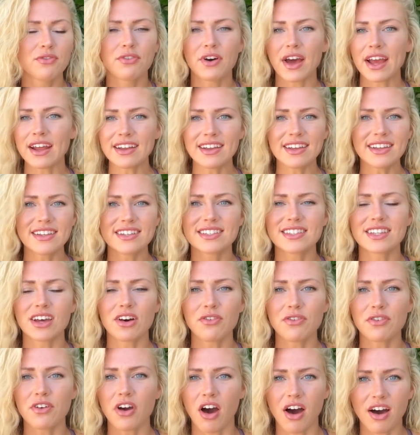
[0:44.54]
finding
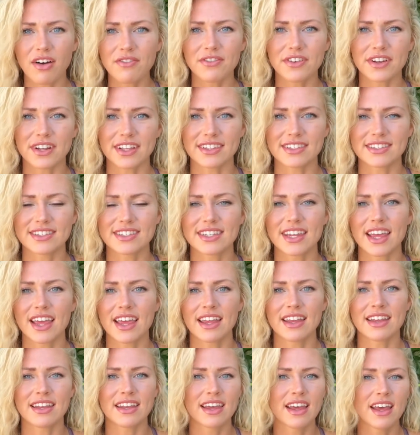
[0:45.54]
self-confidence
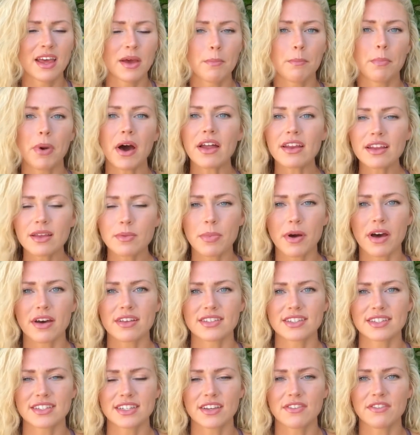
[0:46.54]
and body
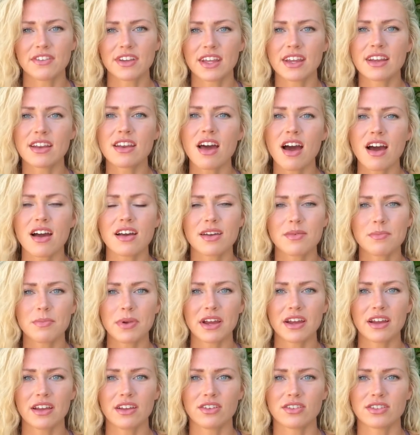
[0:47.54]
positivity and not
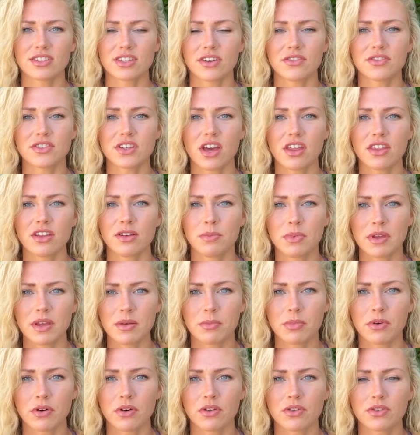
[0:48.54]
comparing yourself to other
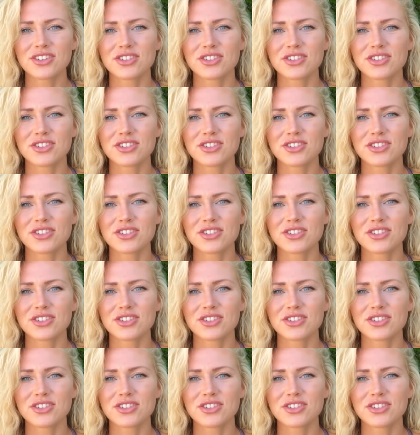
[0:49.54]
people.